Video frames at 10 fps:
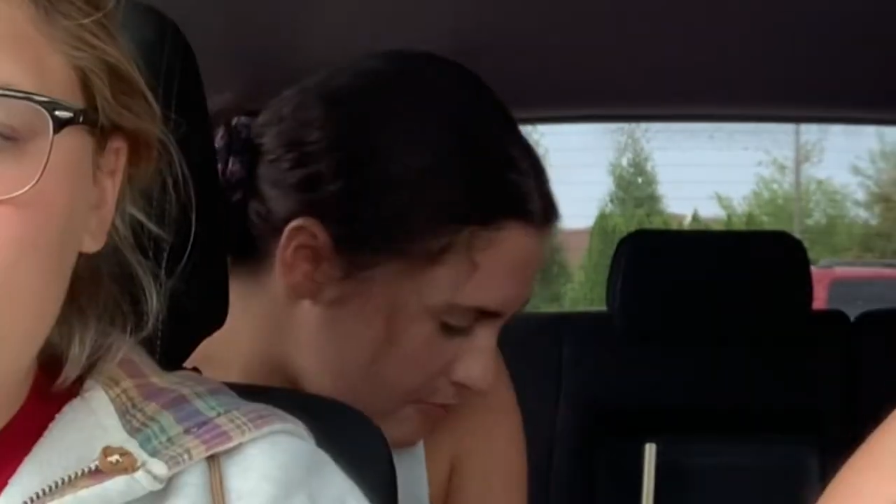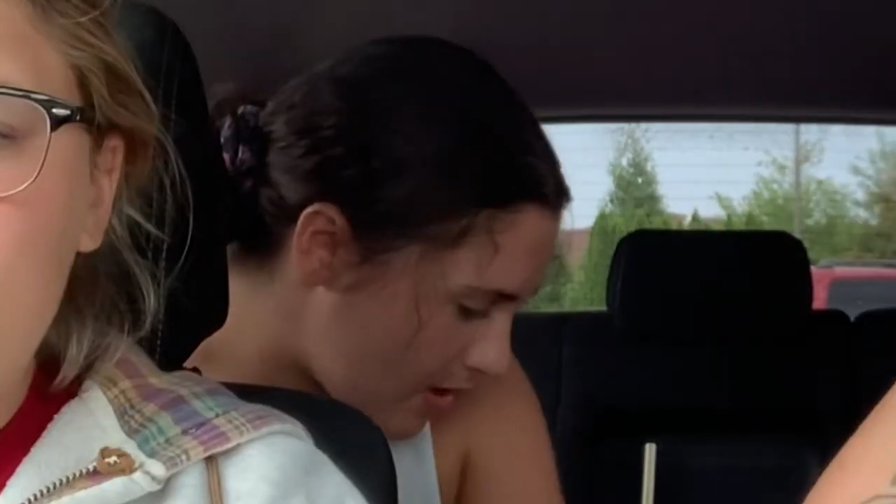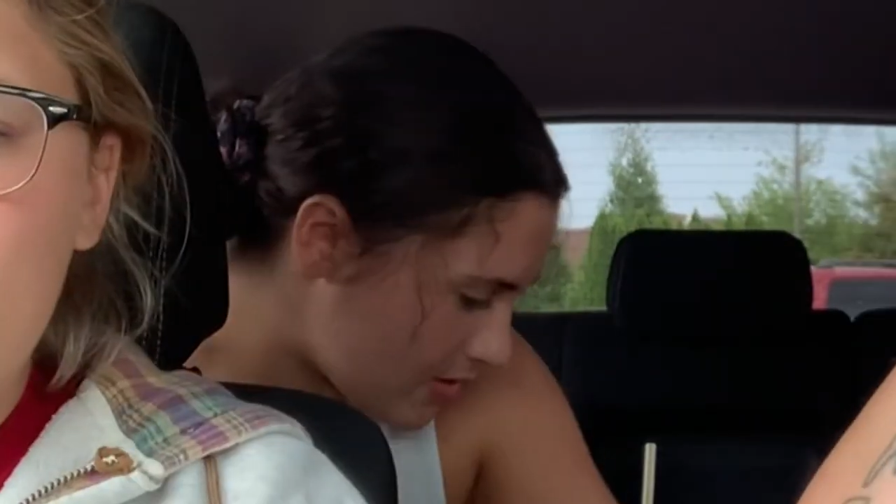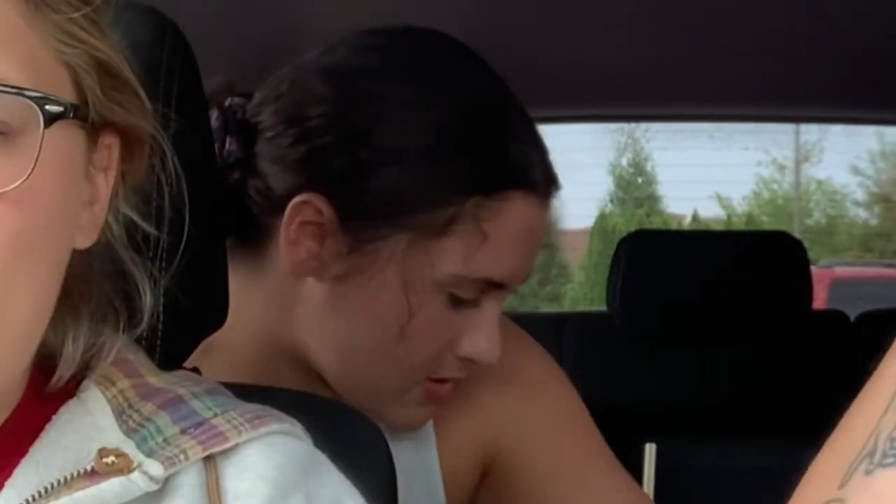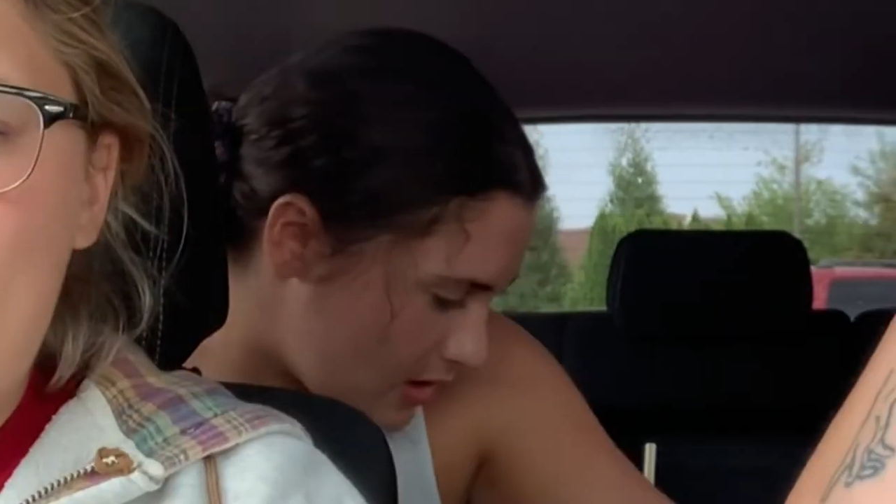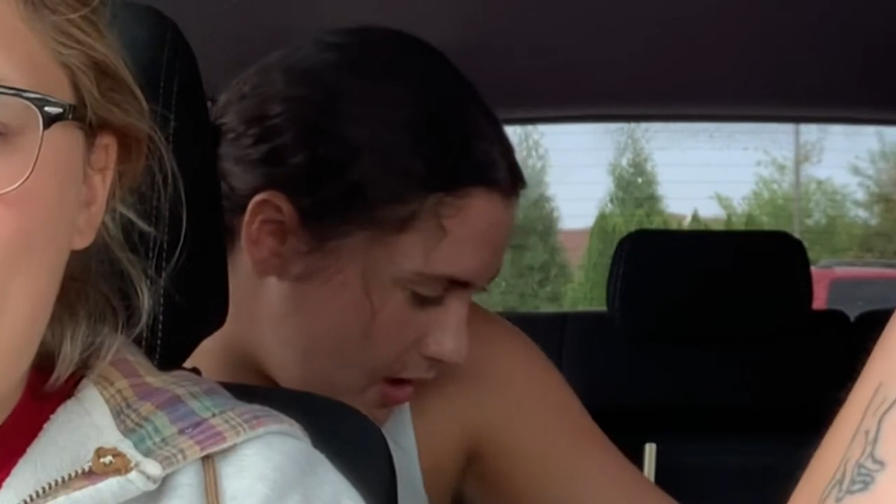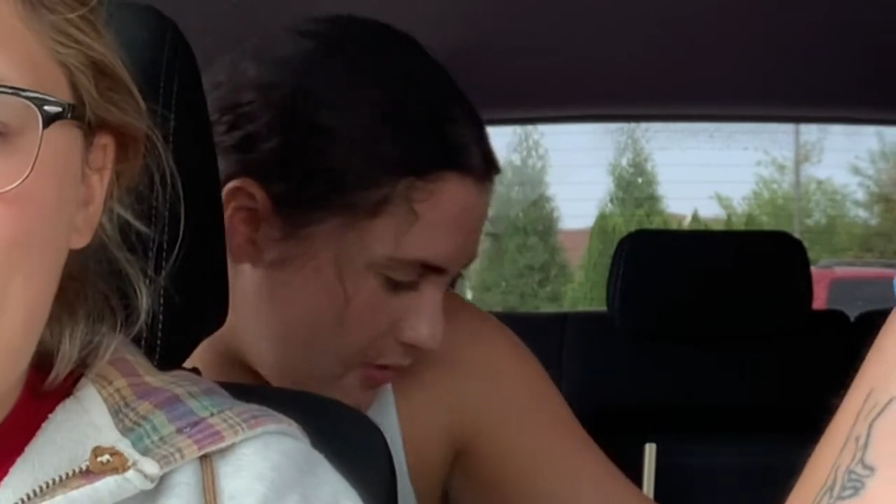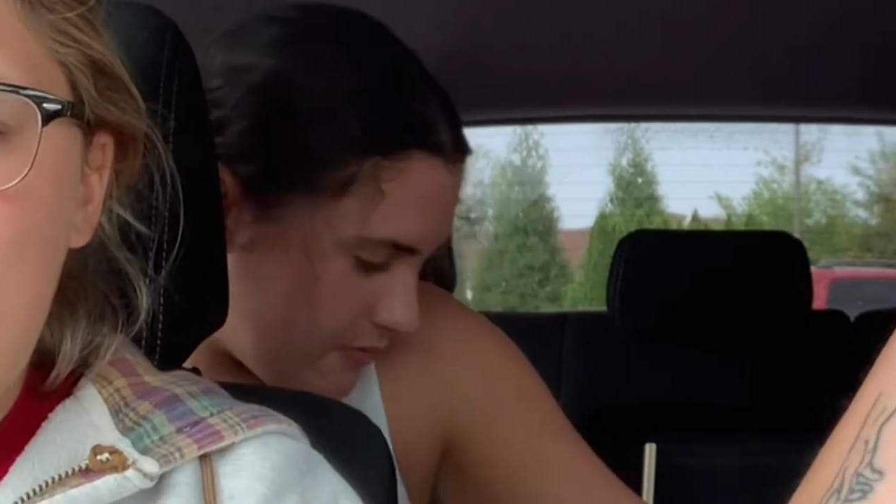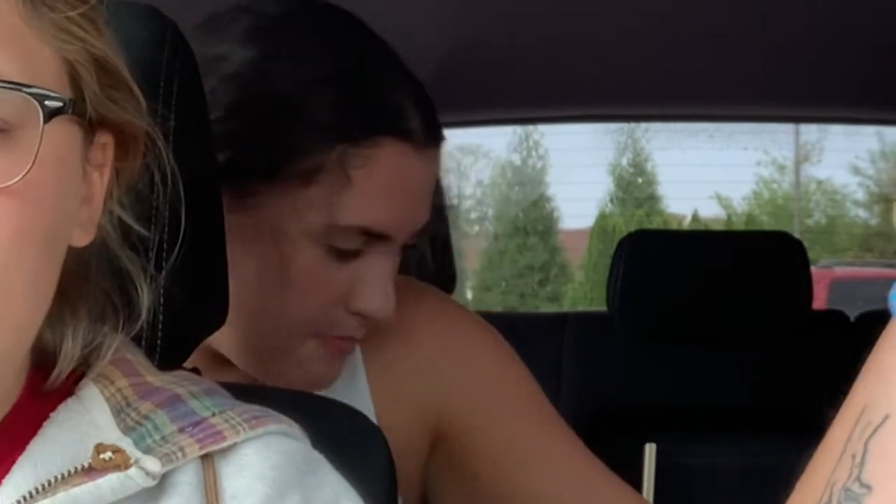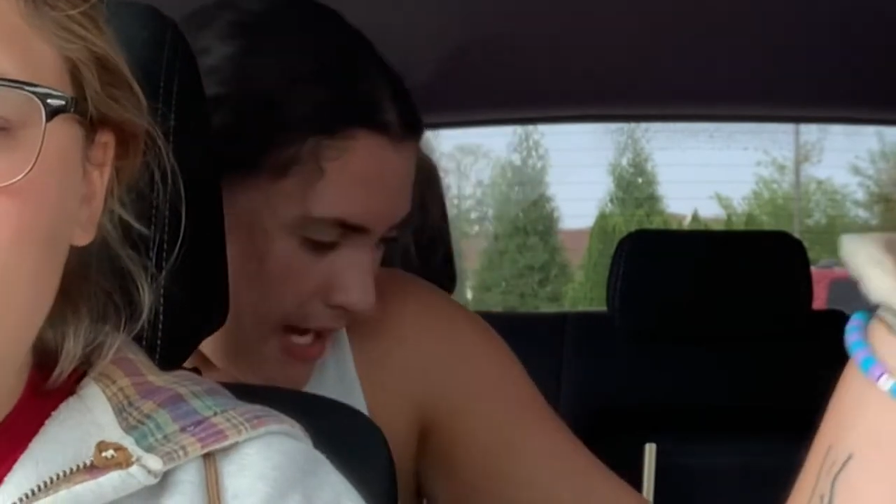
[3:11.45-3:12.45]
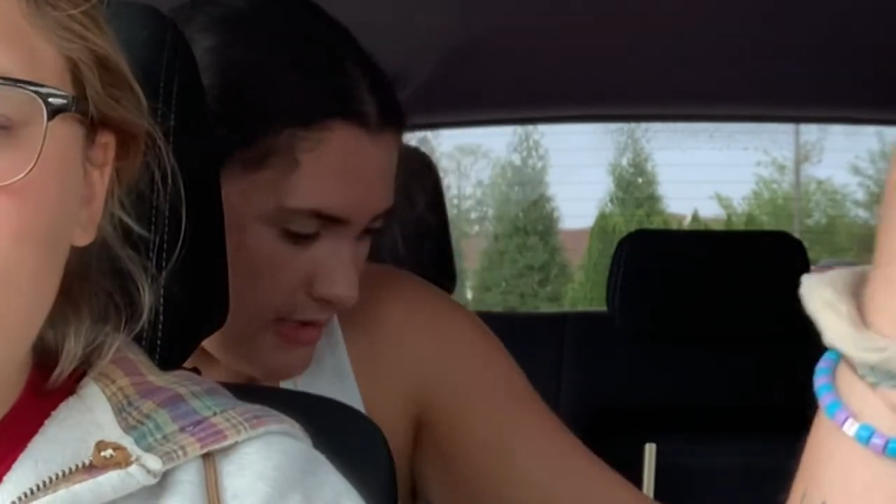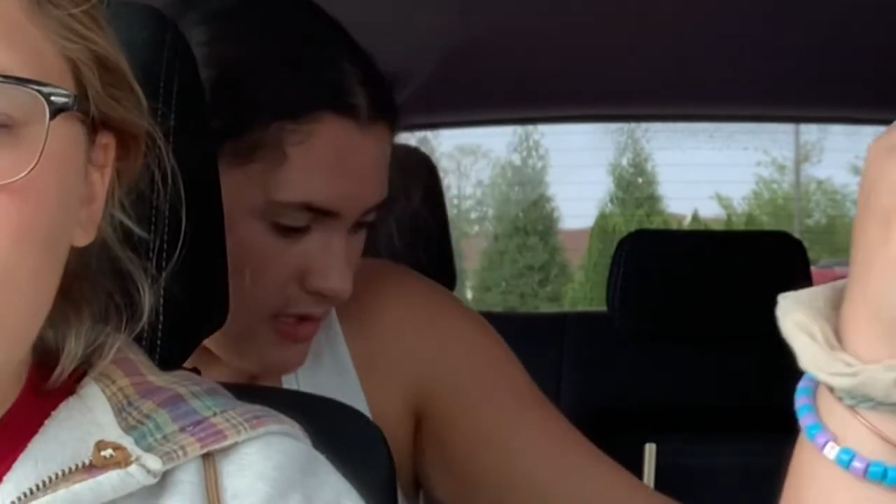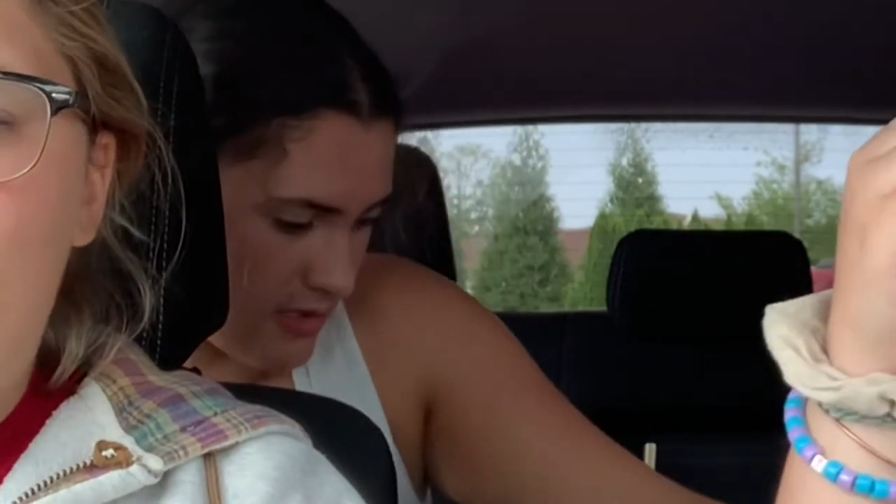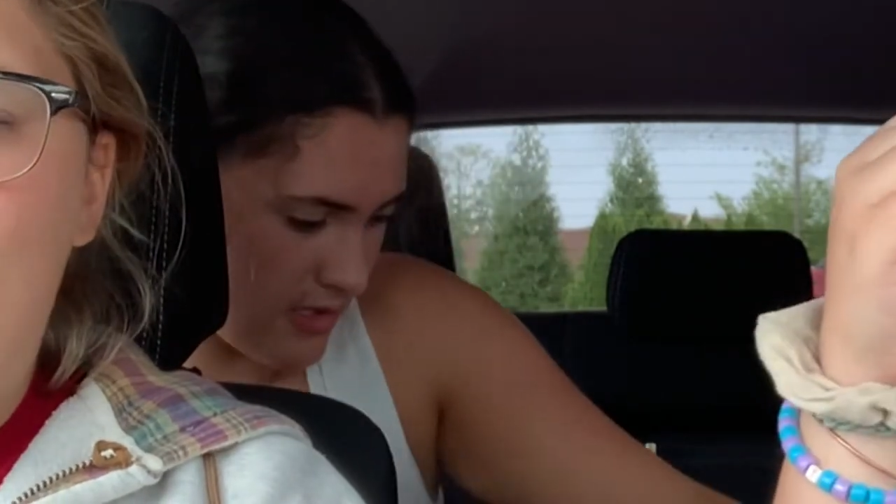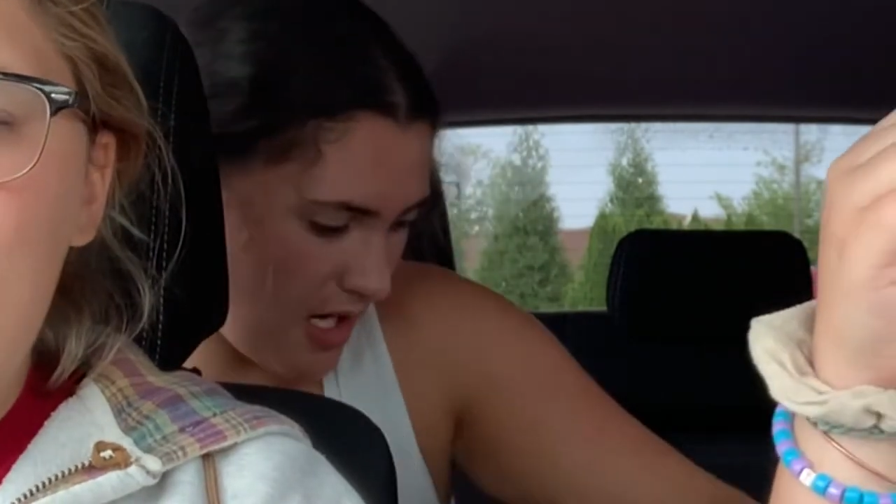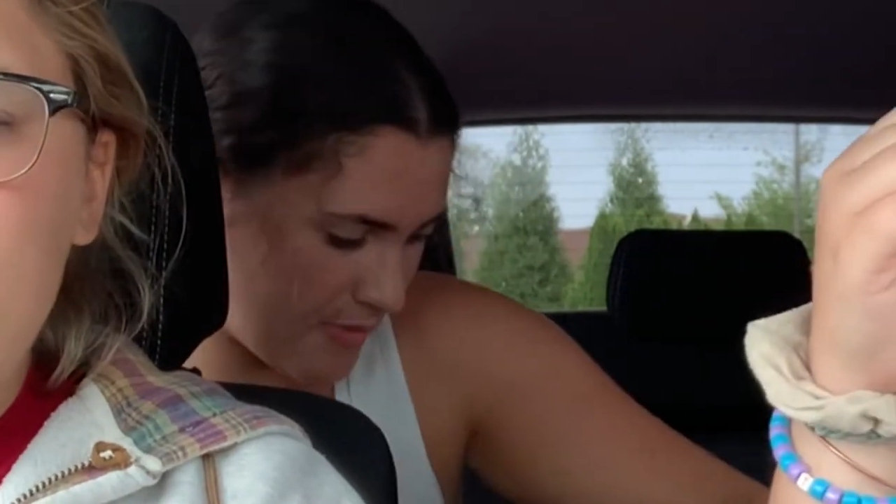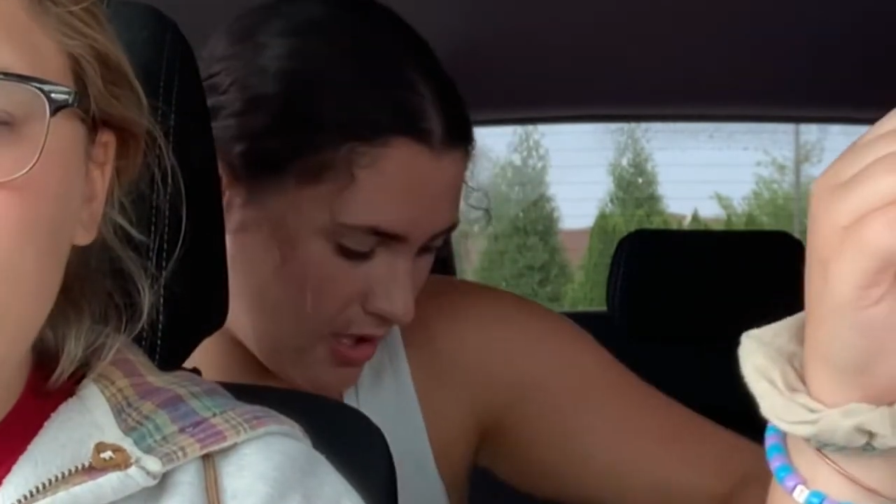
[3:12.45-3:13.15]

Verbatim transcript: Buckles off, mask is coming